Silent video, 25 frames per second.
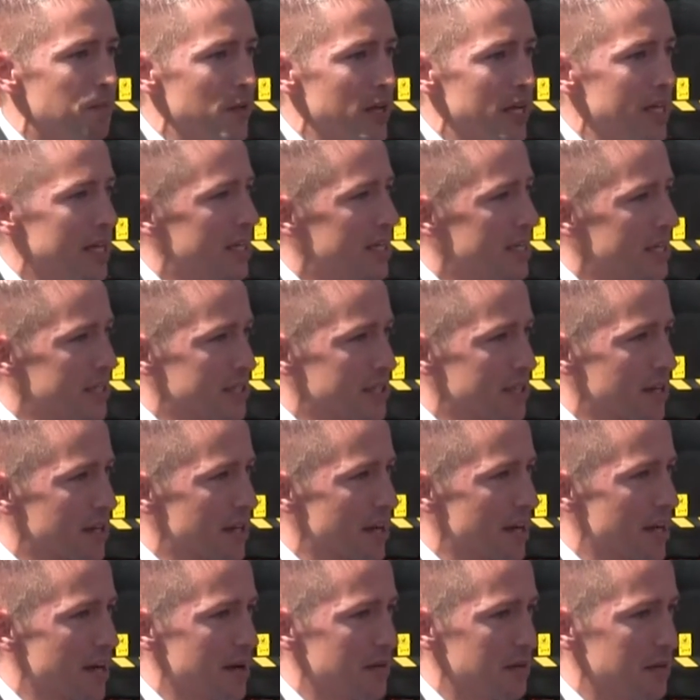In addition to
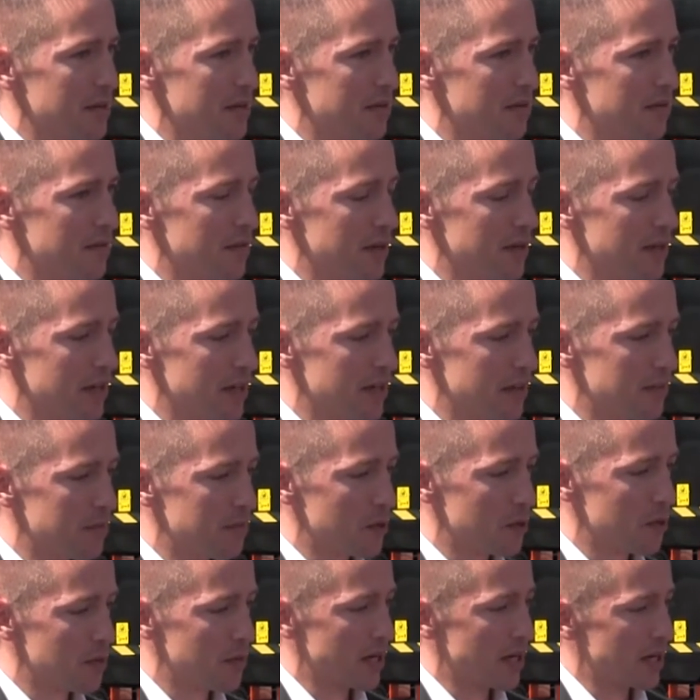that, if
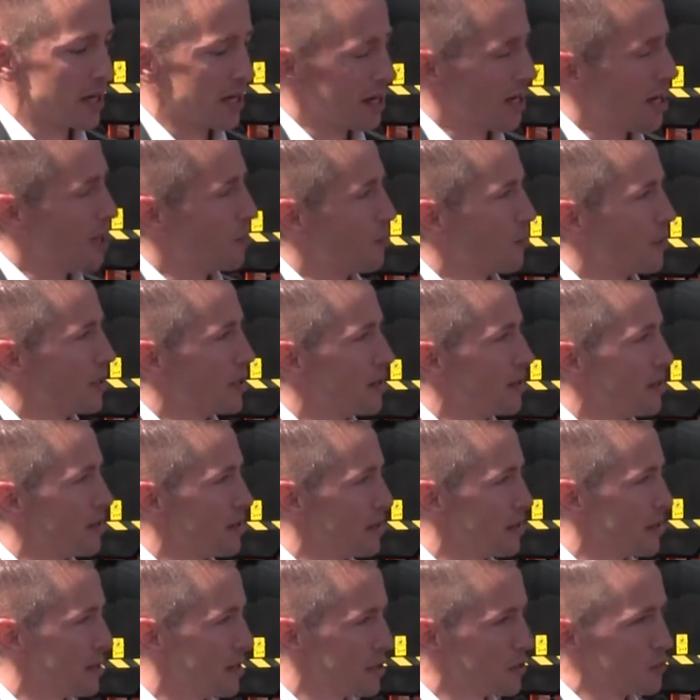you've got an operator
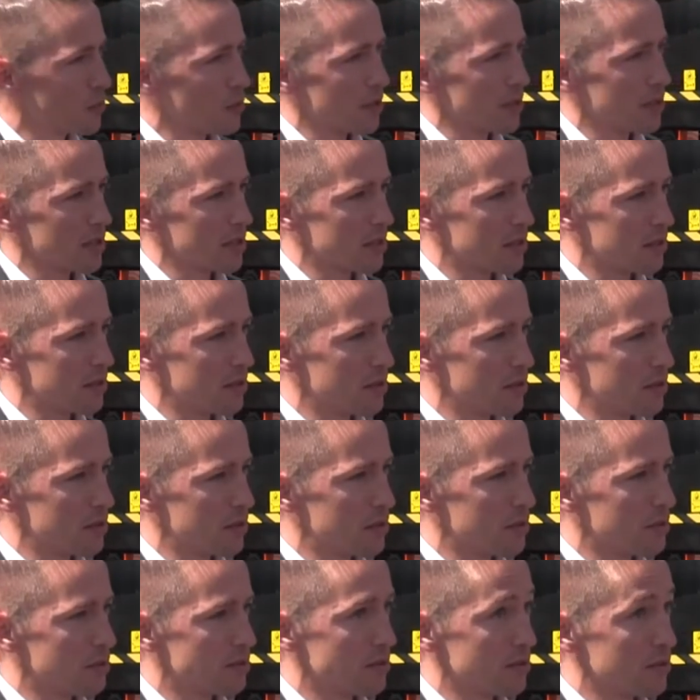that is willing
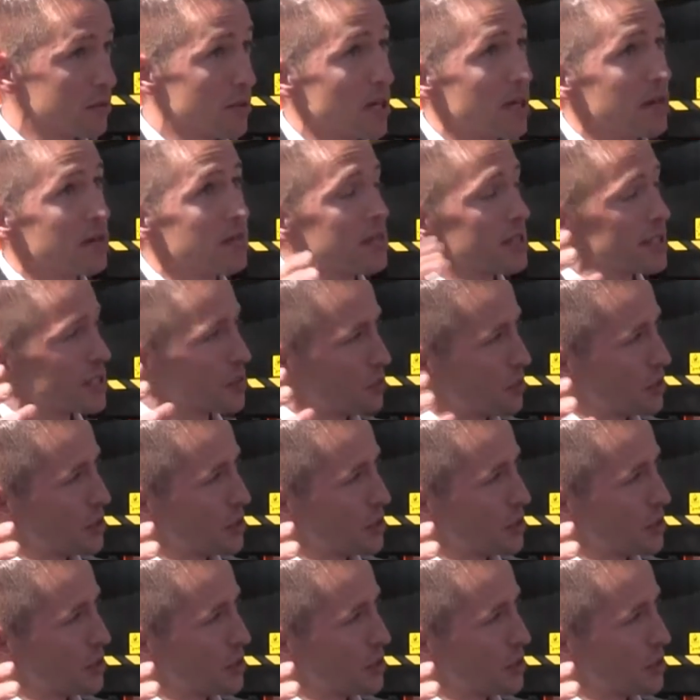to drive this